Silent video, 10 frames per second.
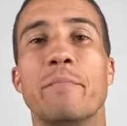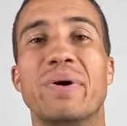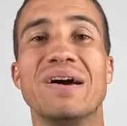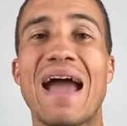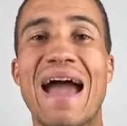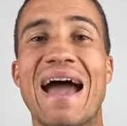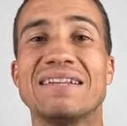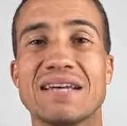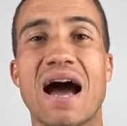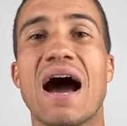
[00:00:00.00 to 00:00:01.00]
but
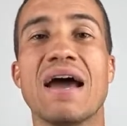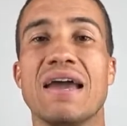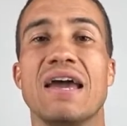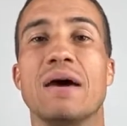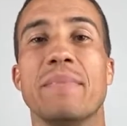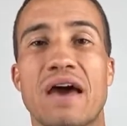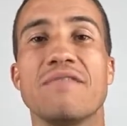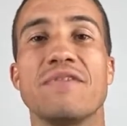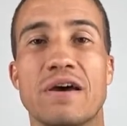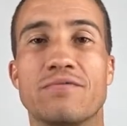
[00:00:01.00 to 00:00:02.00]
at
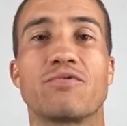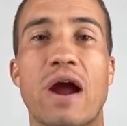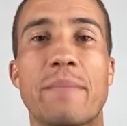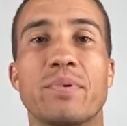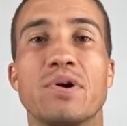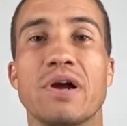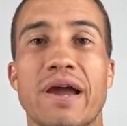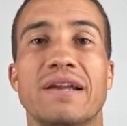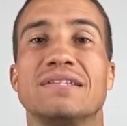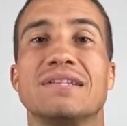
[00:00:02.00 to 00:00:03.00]
IamFFRapper,
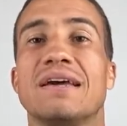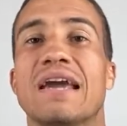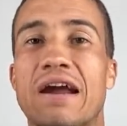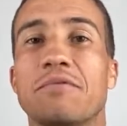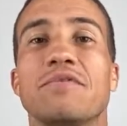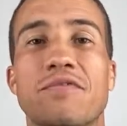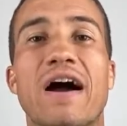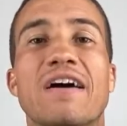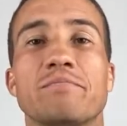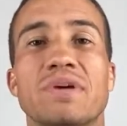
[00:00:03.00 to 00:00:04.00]
and it's like every
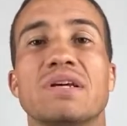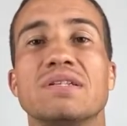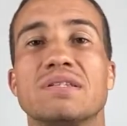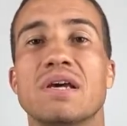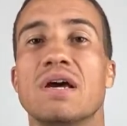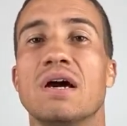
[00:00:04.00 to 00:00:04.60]
5 minutes,